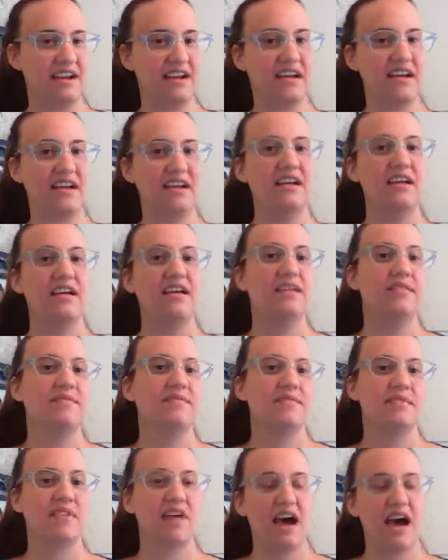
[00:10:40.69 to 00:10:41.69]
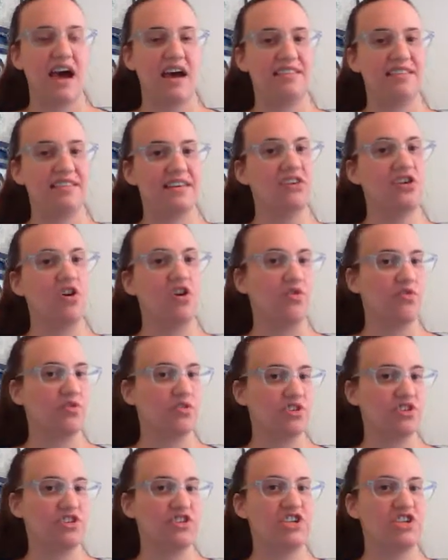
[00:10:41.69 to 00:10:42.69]
And I think
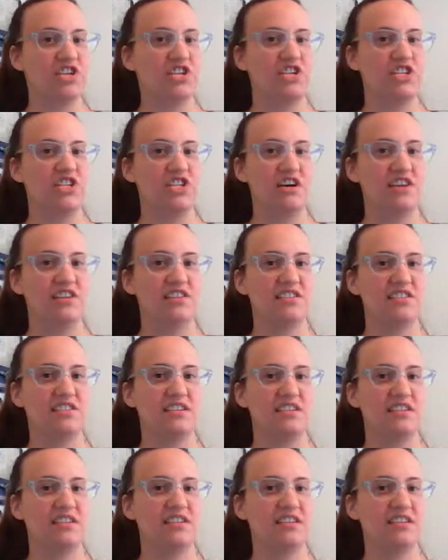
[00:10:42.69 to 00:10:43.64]
overall she does